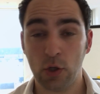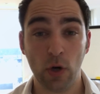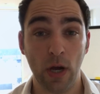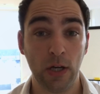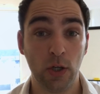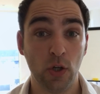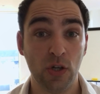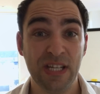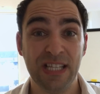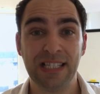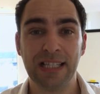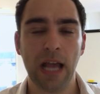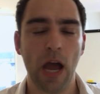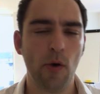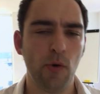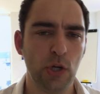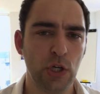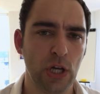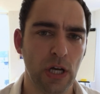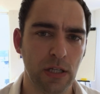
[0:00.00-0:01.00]
trying to
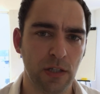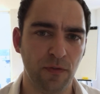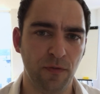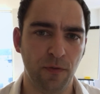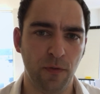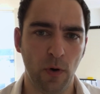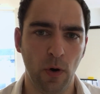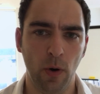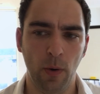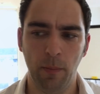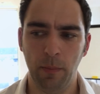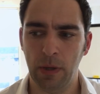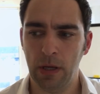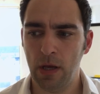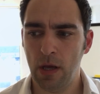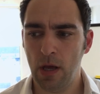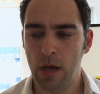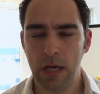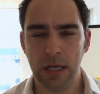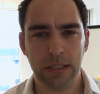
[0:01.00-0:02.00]
discourage us from
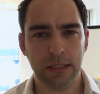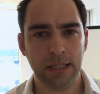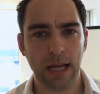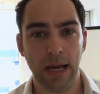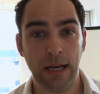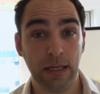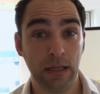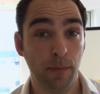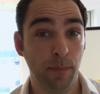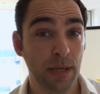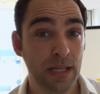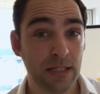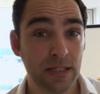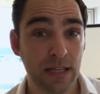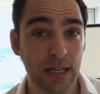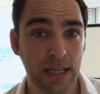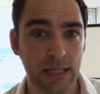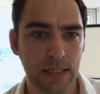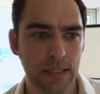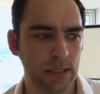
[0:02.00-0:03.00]
starting a
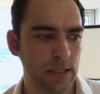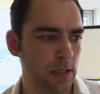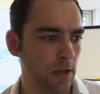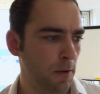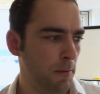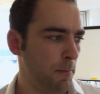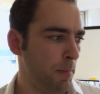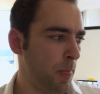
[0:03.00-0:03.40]
business,